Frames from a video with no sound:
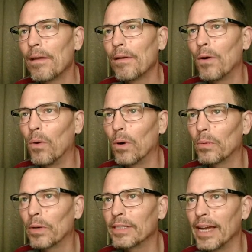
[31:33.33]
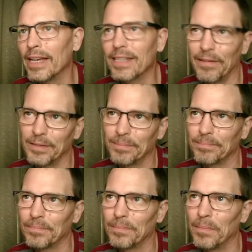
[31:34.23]
or rook to a7.
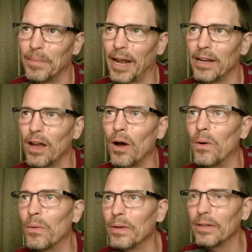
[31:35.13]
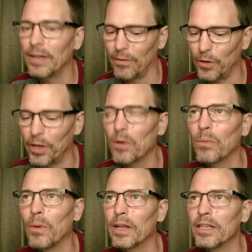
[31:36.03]
But I know that if we go to
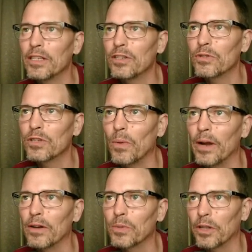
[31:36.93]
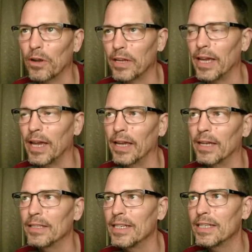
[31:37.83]
one of these two squares with our
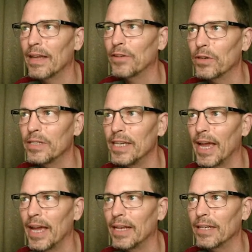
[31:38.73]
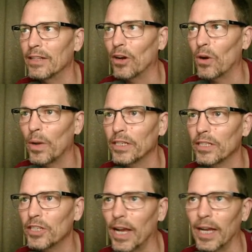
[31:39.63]
king, d7 or d8, they're going to
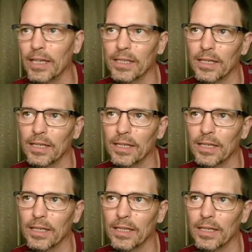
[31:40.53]
check us.